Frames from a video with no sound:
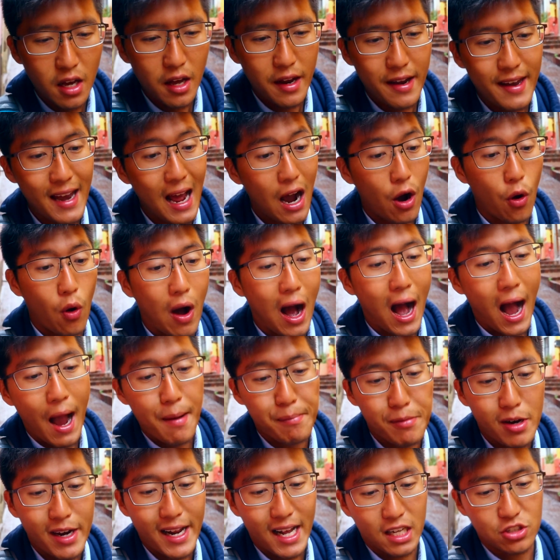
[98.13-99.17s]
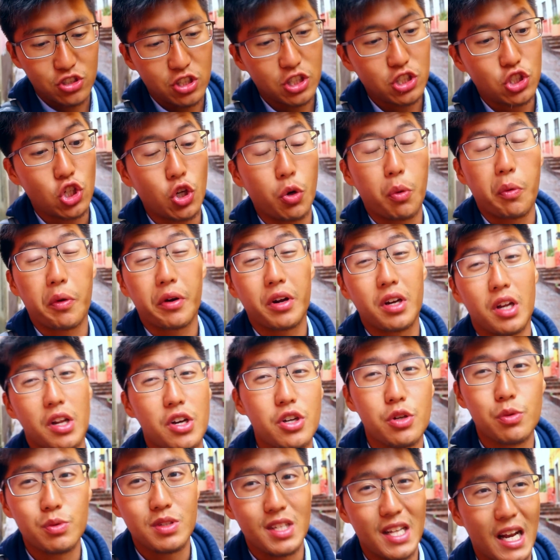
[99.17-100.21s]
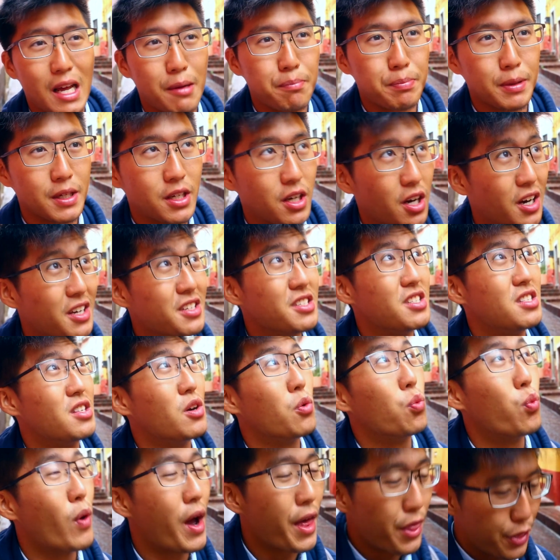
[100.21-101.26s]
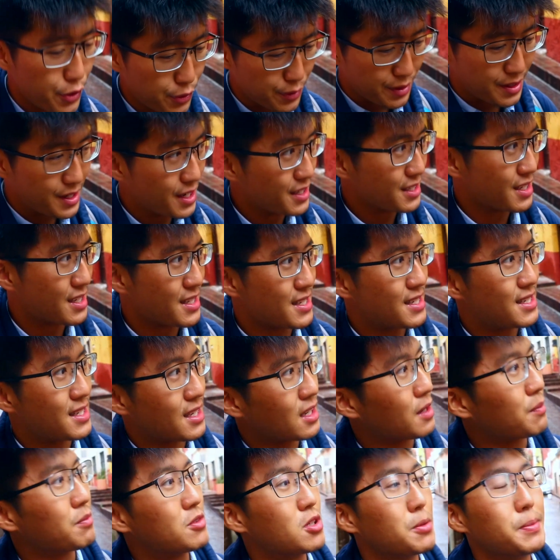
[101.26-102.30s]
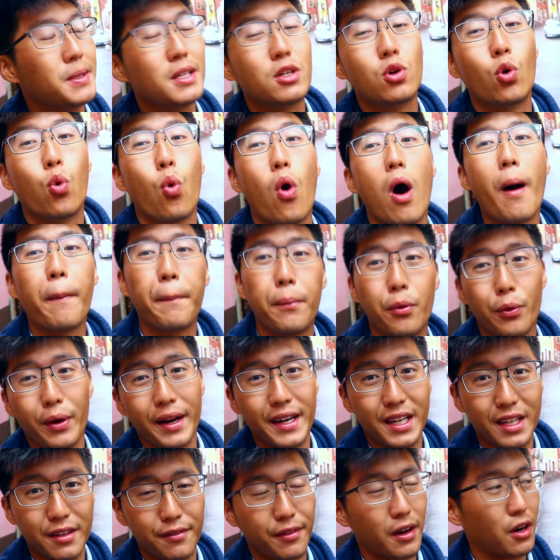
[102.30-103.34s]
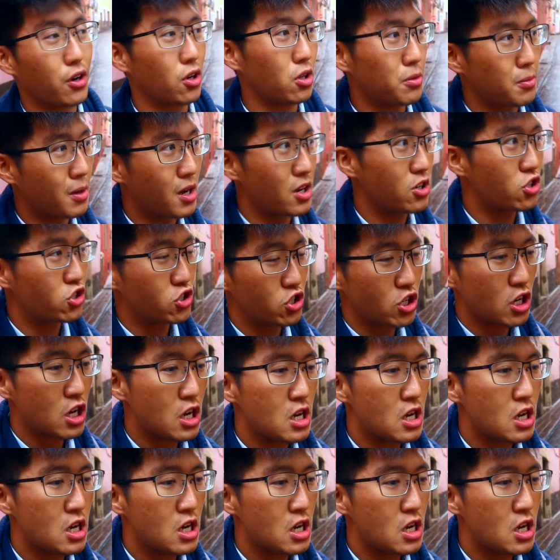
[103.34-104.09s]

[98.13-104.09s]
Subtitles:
Now, I'm not actually sure what we're gonna do today because the weather doesn't seem to be cooperating very much.